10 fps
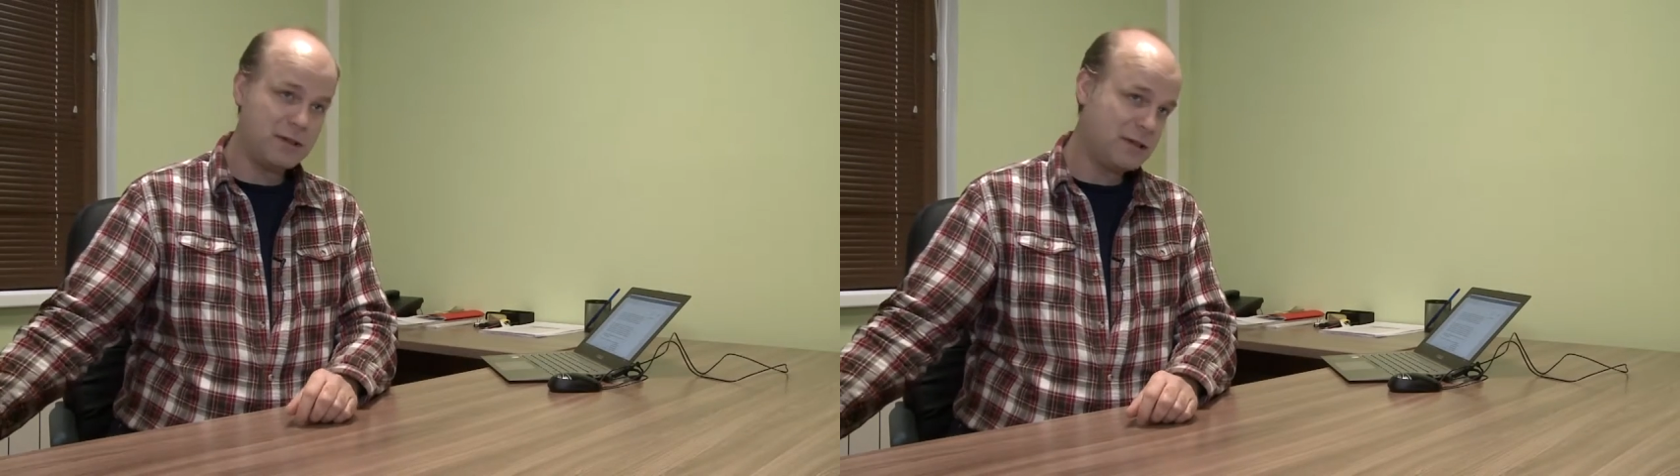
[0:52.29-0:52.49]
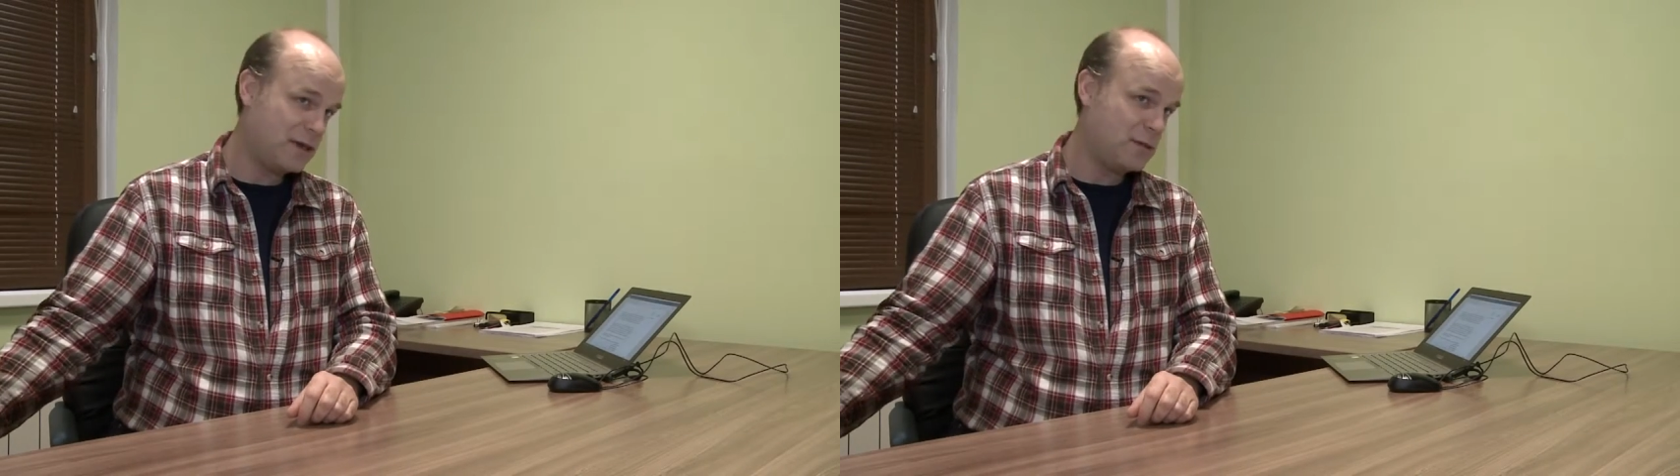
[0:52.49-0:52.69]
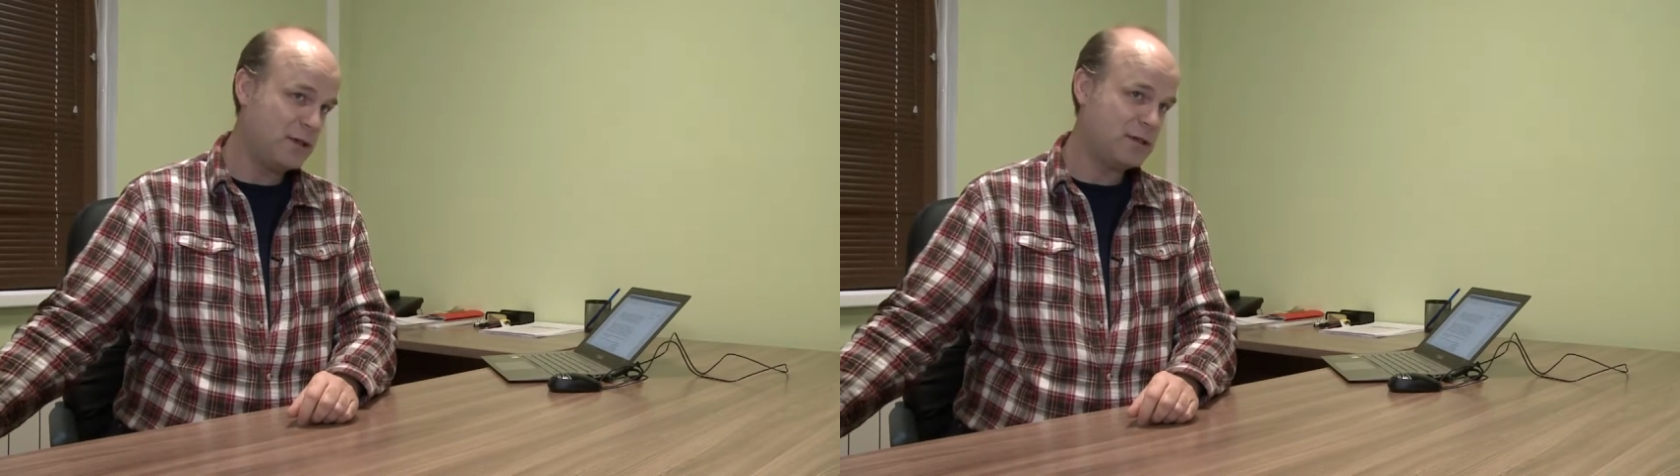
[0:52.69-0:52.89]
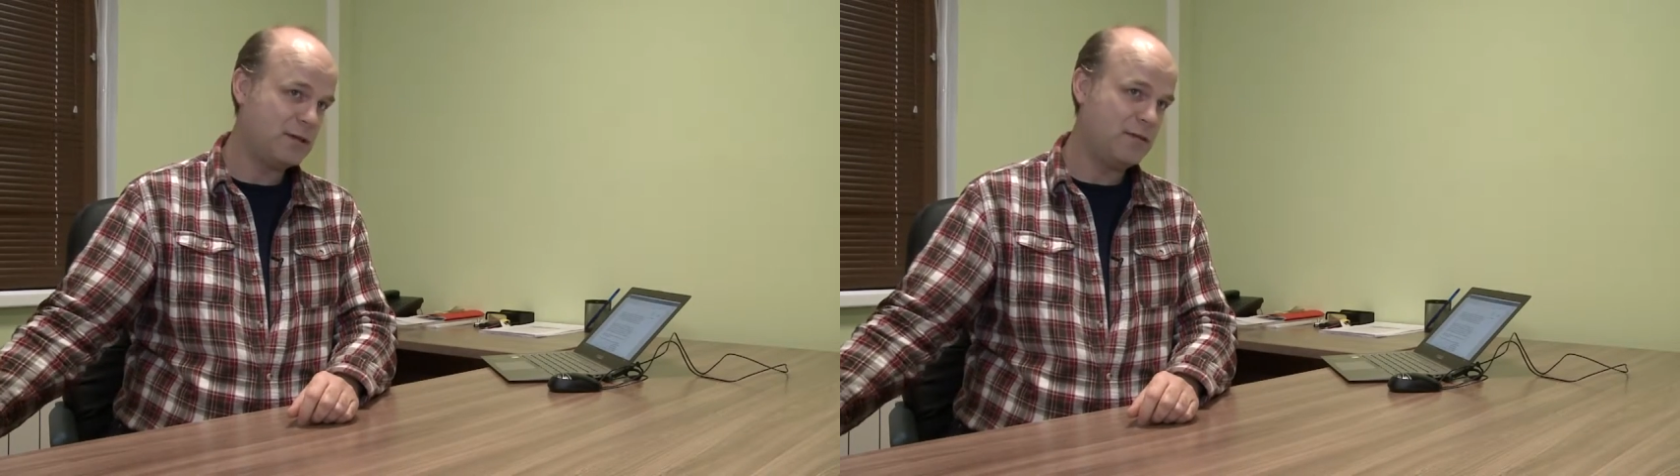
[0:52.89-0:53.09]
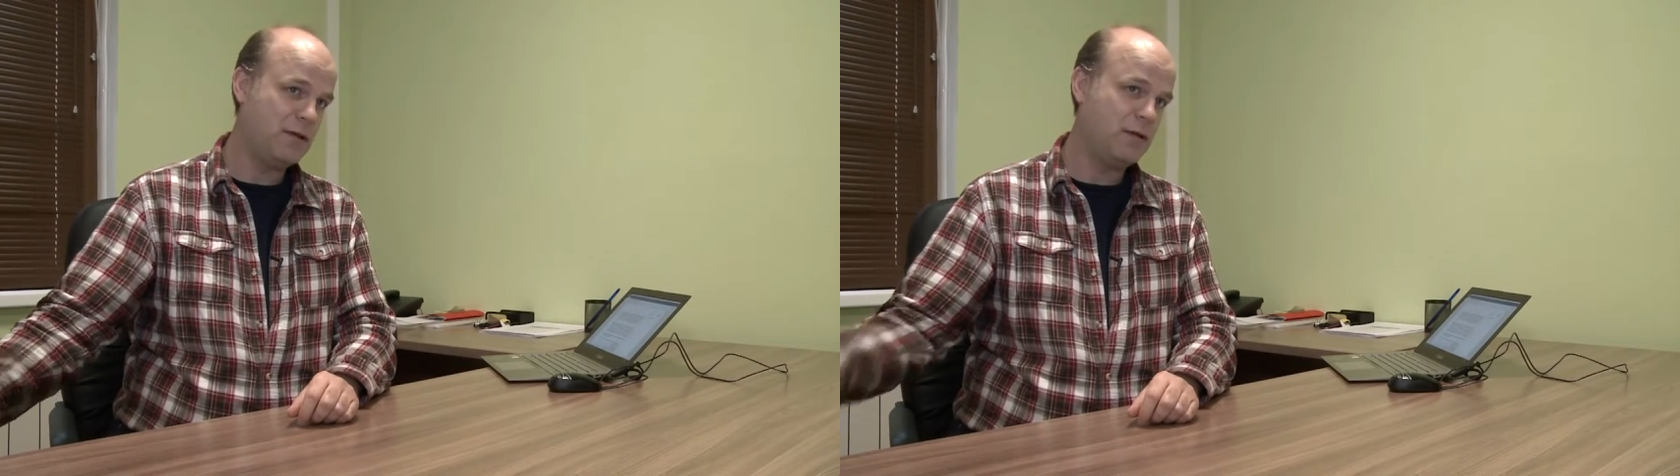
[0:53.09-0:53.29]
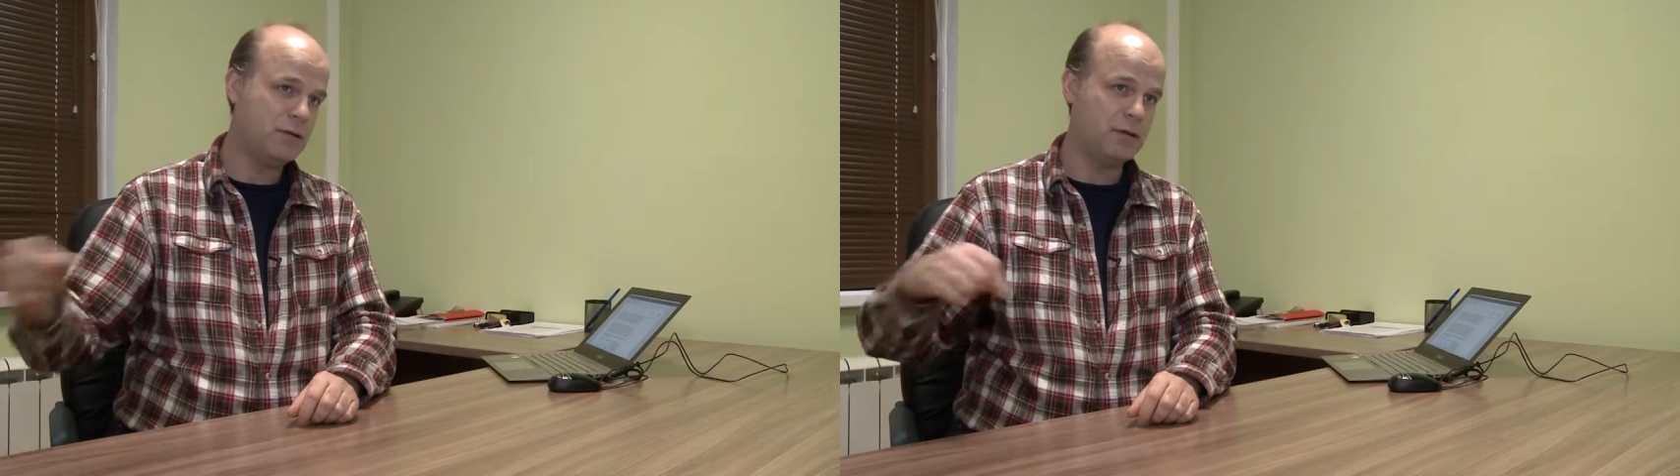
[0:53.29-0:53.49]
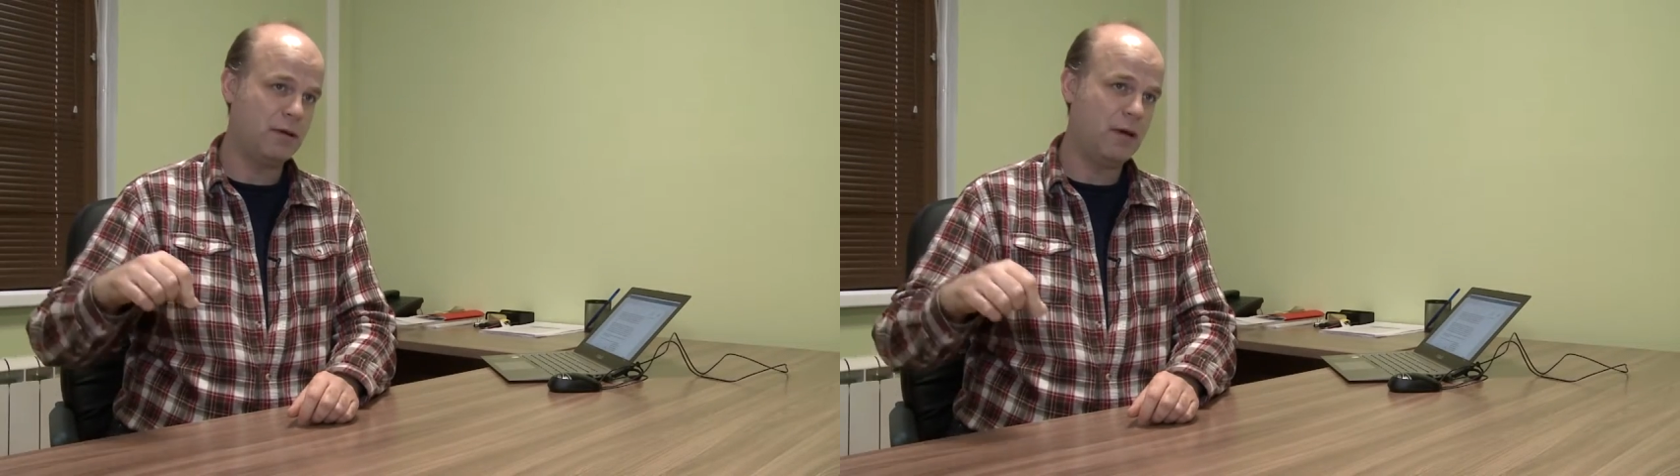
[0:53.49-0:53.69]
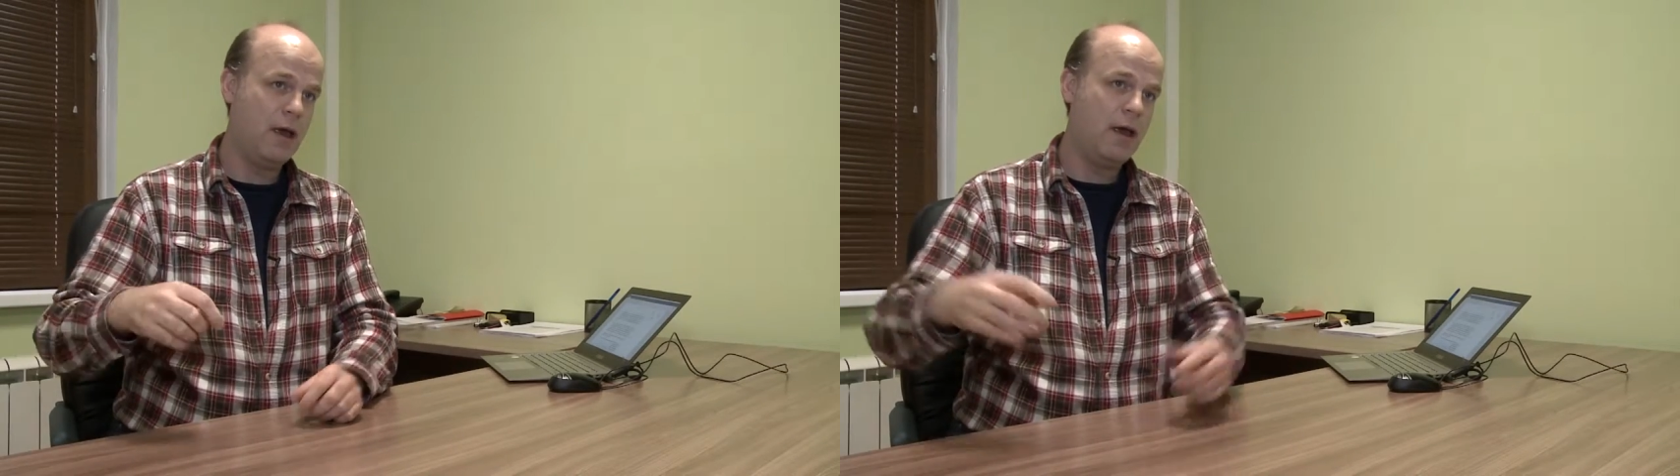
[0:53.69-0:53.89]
the sediments of the ocean.